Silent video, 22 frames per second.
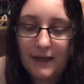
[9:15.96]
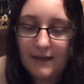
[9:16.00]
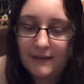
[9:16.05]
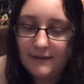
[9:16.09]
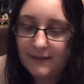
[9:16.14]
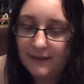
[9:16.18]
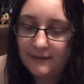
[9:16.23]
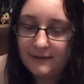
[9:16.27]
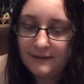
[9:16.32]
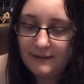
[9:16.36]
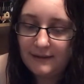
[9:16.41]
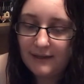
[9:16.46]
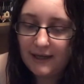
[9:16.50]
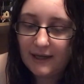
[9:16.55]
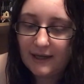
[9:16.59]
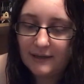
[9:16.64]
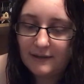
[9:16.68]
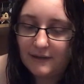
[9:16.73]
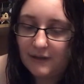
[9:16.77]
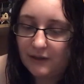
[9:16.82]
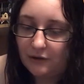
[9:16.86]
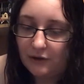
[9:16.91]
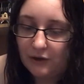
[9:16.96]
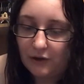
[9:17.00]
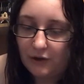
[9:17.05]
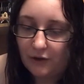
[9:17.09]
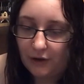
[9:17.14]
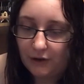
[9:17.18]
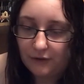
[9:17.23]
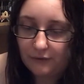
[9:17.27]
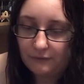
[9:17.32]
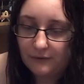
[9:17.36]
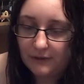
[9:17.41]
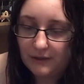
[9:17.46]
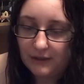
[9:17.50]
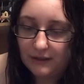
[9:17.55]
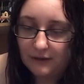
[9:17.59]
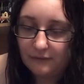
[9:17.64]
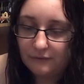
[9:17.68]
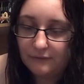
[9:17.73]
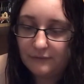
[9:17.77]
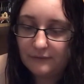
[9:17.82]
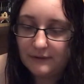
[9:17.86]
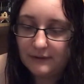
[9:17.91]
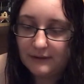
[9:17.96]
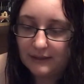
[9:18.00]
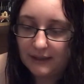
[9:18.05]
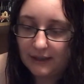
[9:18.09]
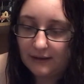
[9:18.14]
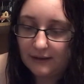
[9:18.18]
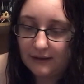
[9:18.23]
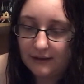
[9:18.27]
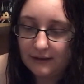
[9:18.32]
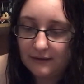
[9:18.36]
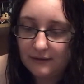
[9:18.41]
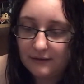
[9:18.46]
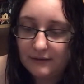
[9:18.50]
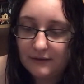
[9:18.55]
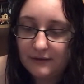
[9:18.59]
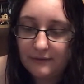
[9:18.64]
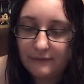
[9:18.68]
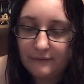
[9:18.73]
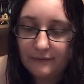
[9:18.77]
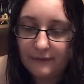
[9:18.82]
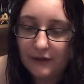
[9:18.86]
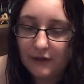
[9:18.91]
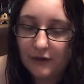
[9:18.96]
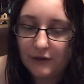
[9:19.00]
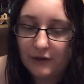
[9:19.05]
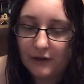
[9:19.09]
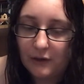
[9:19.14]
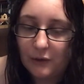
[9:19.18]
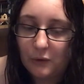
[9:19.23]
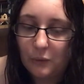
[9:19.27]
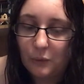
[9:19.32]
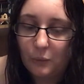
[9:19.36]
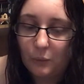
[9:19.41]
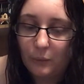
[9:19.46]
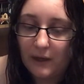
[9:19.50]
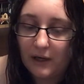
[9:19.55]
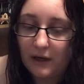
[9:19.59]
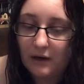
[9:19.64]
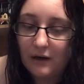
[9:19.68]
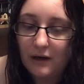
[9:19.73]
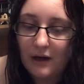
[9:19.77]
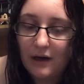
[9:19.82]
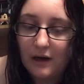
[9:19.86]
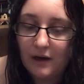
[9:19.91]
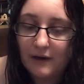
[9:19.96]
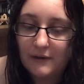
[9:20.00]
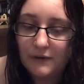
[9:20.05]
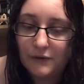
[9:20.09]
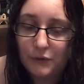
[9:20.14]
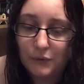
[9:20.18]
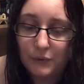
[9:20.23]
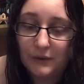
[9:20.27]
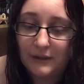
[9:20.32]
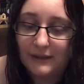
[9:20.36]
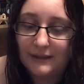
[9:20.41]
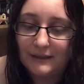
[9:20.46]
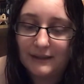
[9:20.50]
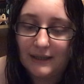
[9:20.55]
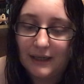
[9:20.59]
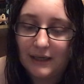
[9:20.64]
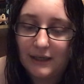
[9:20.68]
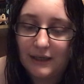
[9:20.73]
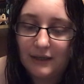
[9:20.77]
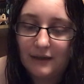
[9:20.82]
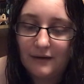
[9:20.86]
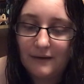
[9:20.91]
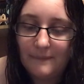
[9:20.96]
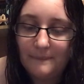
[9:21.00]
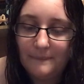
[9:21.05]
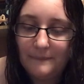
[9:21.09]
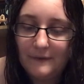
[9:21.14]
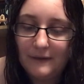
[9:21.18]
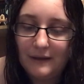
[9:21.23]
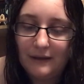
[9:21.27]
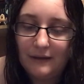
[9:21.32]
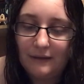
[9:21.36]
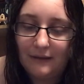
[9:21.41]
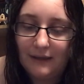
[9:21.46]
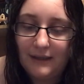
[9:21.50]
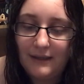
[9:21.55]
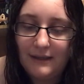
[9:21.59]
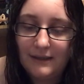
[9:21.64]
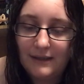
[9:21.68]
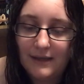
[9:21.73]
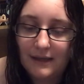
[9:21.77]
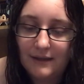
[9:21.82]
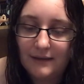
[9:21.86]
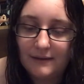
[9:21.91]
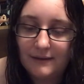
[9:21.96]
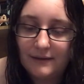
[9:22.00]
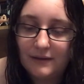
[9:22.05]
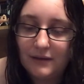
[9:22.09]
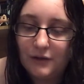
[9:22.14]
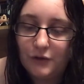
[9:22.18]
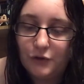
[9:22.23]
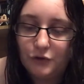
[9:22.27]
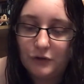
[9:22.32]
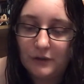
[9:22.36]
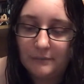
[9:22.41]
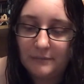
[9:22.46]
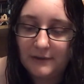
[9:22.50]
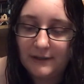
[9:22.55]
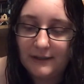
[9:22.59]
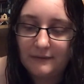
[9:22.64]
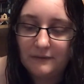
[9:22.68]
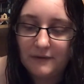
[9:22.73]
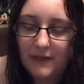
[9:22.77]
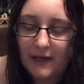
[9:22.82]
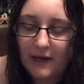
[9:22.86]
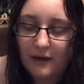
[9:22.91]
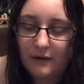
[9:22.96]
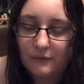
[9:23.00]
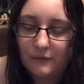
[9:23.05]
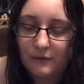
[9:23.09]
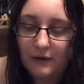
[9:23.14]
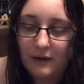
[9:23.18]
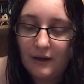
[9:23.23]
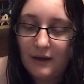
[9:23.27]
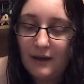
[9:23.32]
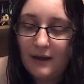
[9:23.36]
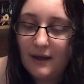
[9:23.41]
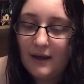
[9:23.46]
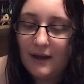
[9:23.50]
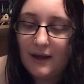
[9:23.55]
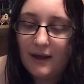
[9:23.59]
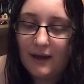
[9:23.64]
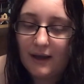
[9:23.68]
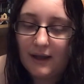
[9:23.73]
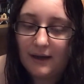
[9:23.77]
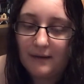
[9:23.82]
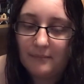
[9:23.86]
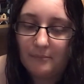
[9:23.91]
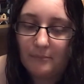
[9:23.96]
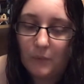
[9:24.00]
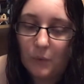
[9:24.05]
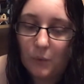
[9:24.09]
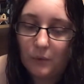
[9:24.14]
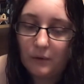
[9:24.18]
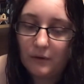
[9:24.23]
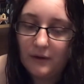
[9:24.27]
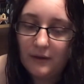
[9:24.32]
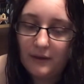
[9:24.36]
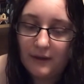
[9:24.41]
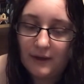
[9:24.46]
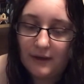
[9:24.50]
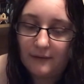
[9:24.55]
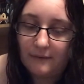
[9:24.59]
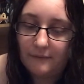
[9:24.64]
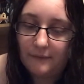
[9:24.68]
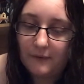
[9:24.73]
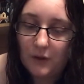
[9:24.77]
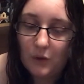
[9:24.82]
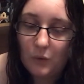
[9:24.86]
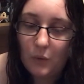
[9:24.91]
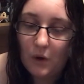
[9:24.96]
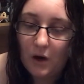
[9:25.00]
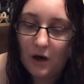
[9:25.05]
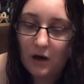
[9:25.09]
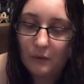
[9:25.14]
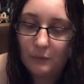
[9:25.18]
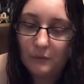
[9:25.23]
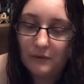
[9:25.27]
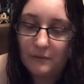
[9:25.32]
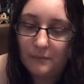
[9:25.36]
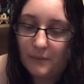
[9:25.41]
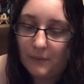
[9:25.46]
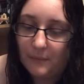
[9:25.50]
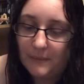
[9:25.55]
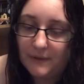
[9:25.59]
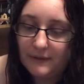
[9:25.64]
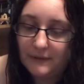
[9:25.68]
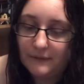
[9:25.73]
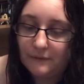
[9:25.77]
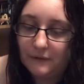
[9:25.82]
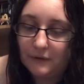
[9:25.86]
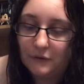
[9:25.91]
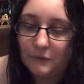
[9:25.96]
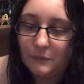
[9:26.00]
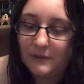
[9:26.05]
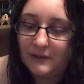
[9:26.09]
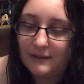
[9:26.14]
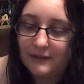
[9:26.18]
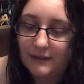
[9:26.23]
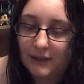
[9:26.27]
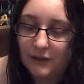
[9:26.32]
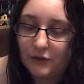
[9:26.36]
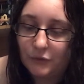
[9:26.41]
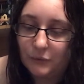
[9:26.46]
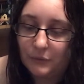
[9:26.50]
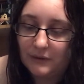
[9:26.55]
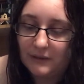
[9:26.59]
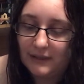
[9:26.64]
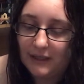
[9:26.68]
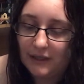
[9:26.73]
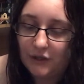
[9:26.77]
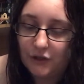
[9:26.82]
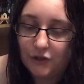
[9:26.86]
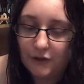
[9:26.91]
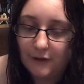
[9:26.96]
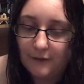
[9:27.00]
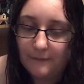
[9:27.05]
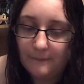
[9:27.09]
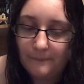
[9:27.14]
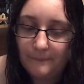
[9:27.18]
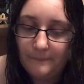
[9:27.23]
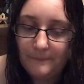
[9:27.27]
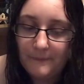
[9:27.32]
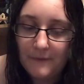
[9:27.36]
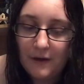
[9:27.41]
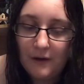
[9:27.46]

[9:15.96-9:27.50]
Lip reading: It doesn't take a tarot card reading psychic to figure out where our story is headed. Late nights, trips out of town, and more than a few awkward moments filled with sexual tension.